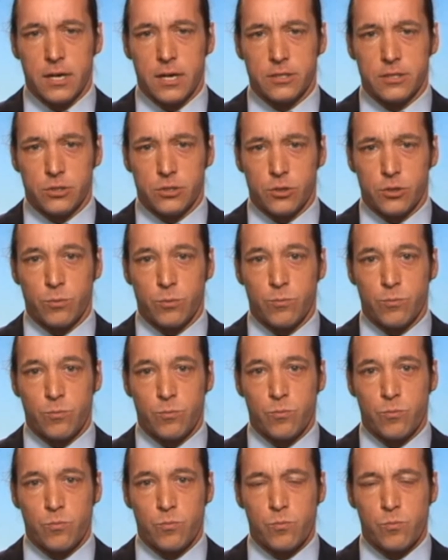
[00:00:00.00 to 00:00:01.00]
And so
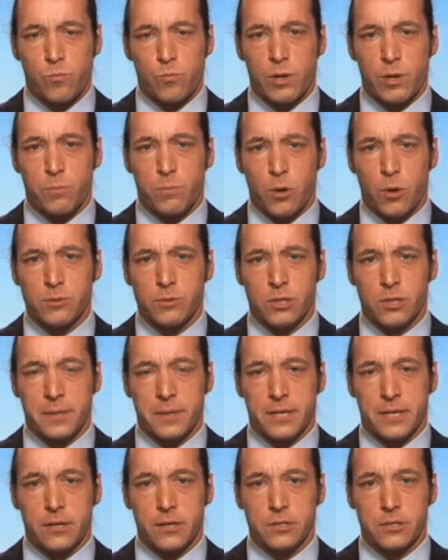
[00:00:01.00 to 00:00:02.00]
we are prompted
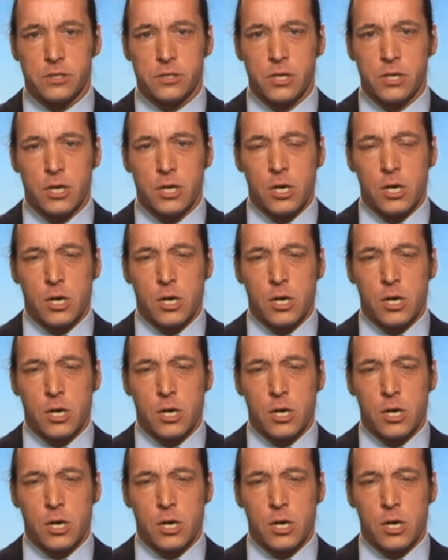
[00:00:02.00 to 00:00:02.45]
because